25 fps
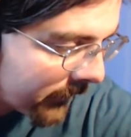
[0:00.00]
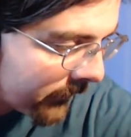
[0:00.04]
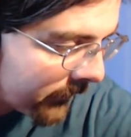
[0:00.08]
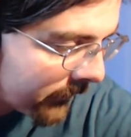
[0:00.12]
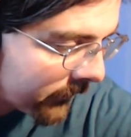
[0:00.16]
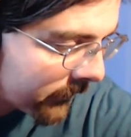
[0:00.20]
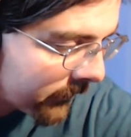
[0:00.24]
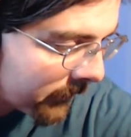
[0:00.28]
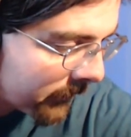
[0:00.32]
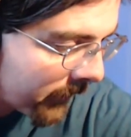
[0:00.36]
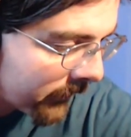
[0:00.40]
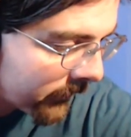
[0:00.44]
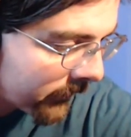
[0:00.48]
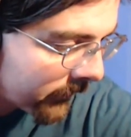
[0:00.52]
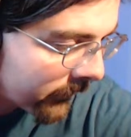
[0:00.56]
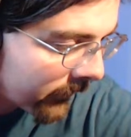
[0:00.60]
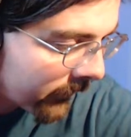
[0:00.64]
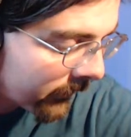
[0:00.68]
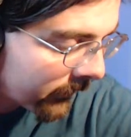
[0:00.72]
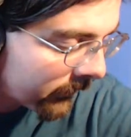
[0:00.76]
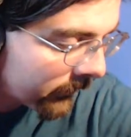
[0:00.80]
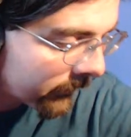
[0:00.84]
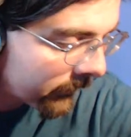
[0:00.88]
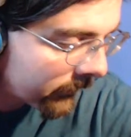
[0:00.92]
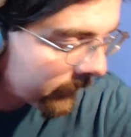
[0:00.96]
than some other
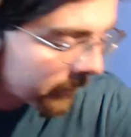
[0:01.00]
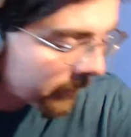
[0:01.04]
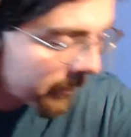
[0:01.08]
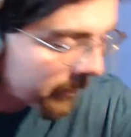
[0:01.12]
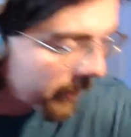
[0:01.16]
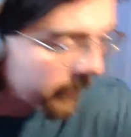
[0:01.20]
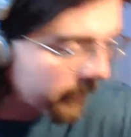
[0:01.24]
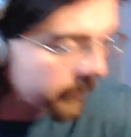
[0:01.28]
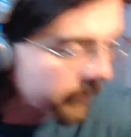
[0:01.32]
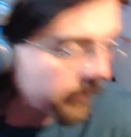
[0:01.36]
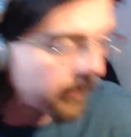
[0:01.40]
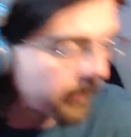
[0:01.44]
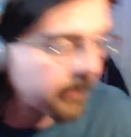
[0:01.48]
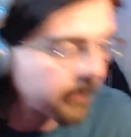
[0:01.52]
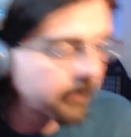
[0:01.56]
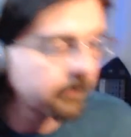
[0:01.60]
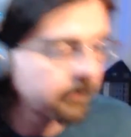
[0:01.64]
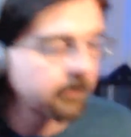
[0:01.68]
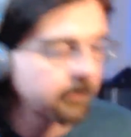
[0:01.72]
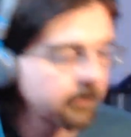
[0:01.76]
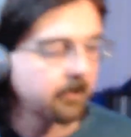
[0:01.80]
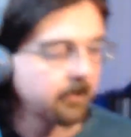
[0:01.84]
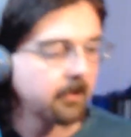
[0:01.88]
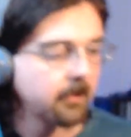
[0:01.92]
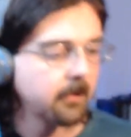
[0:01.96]

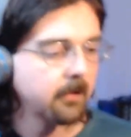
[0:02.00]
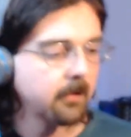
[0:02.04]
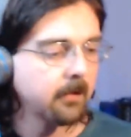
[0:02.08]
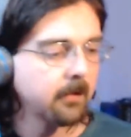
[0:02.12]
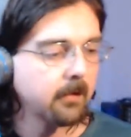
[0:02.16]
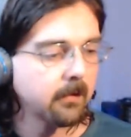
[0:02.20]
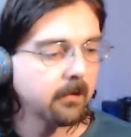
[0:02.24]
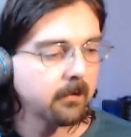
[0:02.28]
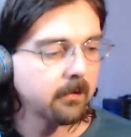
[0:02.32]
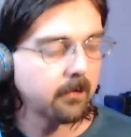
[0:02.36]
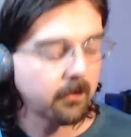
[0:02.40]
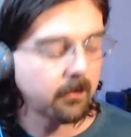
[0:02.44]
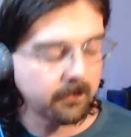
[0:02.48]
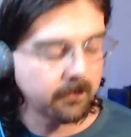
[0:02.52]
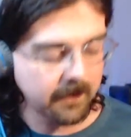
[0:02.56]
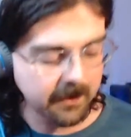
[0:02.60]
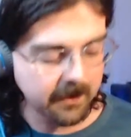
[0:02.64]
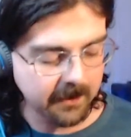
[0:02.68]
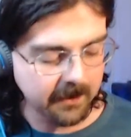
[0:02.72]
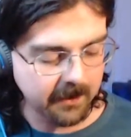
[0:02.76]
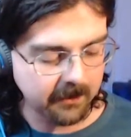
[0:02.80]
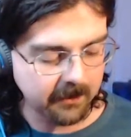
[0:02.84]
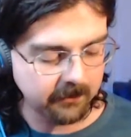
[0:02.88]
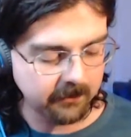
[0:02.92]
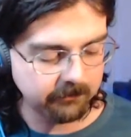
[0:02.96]
songs. So hopefully that
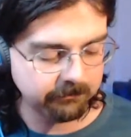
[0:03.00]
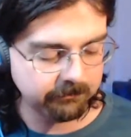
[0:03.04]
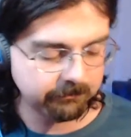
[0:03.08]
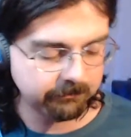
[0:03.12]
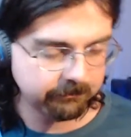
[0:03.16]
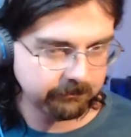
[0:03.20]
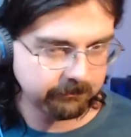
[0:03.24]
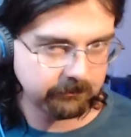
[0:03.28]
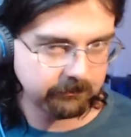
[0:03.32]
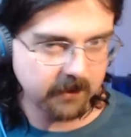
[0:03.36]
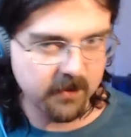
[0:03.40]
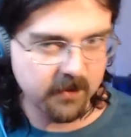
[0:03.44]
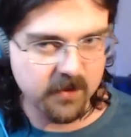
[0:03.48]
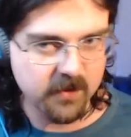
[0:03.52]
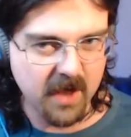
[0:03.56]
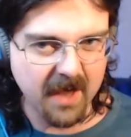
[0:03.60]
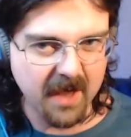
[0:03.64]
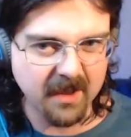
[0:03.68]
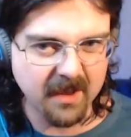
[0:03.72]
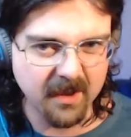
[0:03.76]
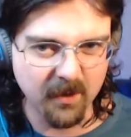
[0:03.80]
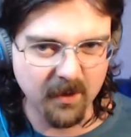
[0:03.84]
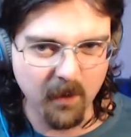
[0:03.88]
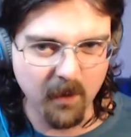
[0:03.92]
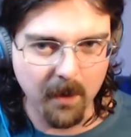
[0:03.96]
kind of gives you an
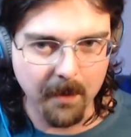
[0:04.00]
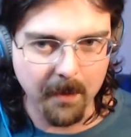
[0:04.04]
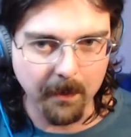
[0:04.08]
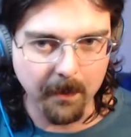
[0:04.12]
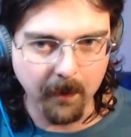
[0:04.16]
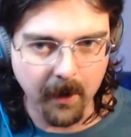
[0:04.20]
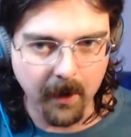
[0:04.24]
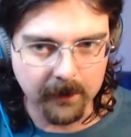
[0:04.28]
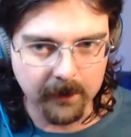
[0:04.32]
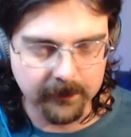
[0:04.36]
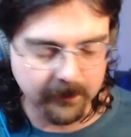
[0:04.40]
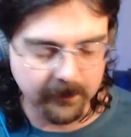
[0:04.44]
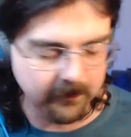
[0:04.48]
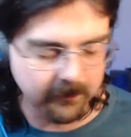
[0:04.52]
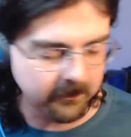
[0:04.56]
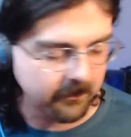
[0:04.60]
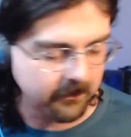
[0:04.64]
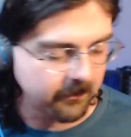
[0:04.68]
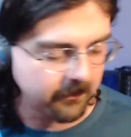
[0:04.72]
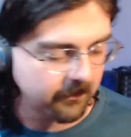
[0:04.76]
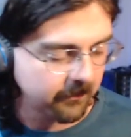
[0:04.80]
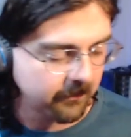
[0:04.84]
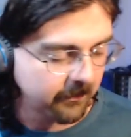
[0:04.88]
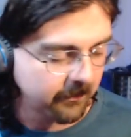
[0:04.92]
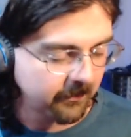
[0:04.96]
idea of what my process
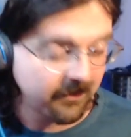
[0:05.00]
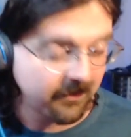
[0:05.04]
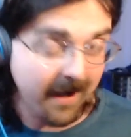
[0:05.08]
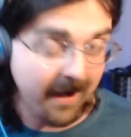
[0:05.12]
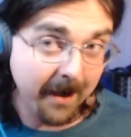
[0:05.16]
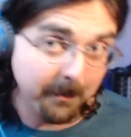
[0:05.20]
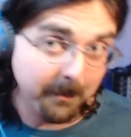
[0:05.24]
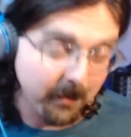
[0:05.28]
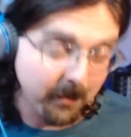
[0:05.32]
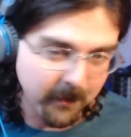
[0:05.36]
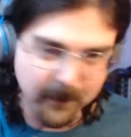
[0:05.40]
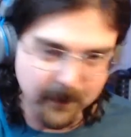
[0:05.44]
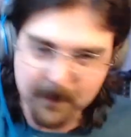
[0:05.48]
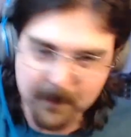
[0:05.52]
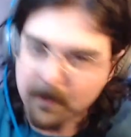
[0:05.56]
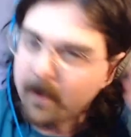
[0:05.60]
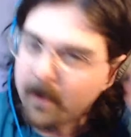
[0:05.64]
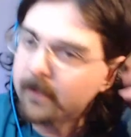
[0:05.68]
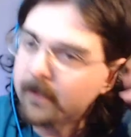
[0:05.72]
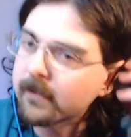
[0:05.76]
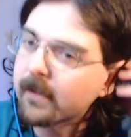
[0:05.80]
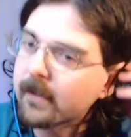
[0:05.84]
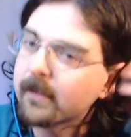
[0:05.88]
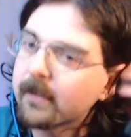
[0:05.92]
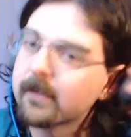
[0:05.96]
is. It's not a perfect
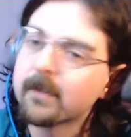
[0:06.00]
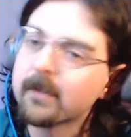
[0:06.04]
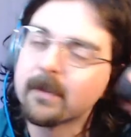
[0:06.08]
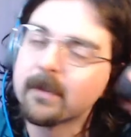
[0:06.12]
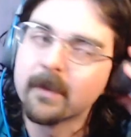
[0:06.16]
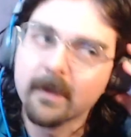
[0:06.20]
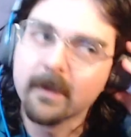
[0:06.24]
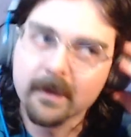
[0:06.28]
process,